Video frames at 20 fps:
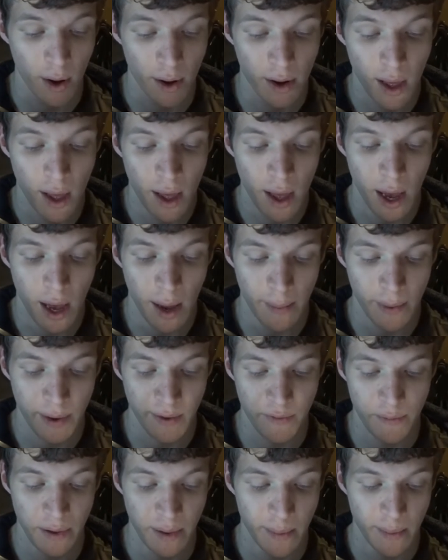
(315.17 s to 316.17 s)
I believe in
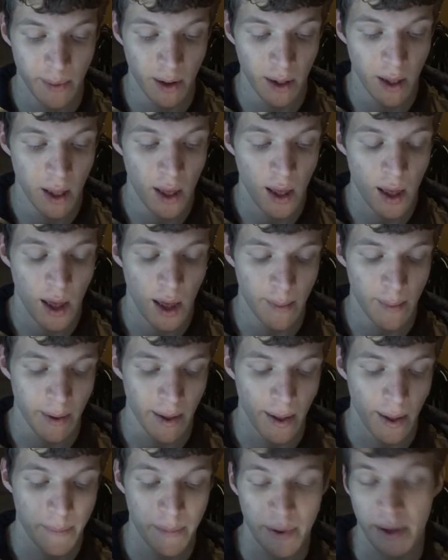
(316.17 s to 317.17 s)
people. I'm here.
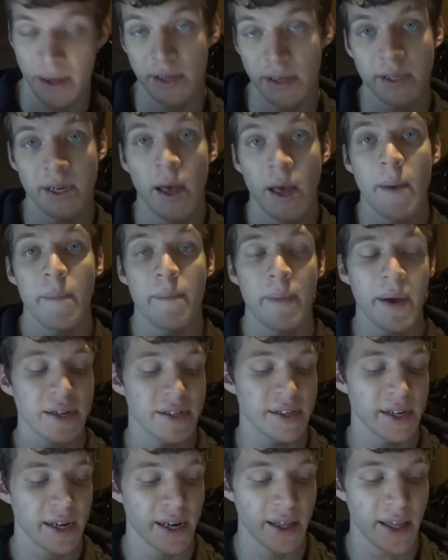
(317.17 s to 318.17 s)
Peace. Basically,
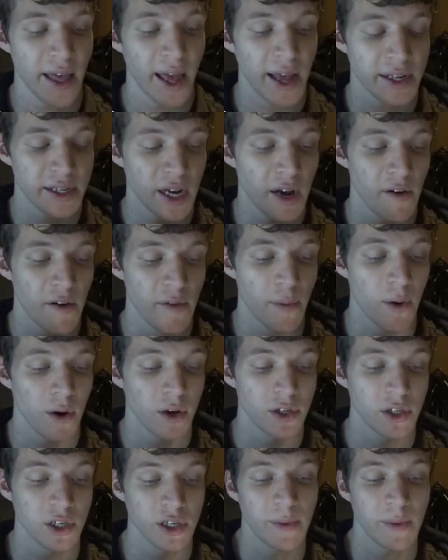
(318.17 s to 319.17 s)
that entire apology is
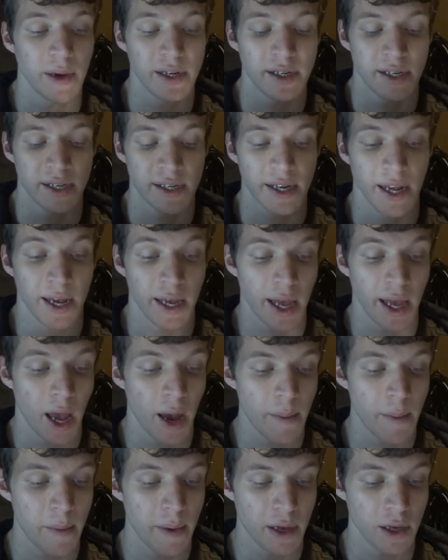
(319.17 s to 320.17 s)
basically saying, yeah, I'm a big
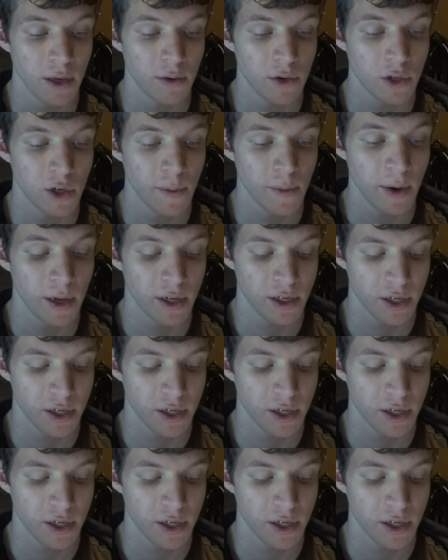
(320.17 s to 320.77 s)
YouTuber, so that's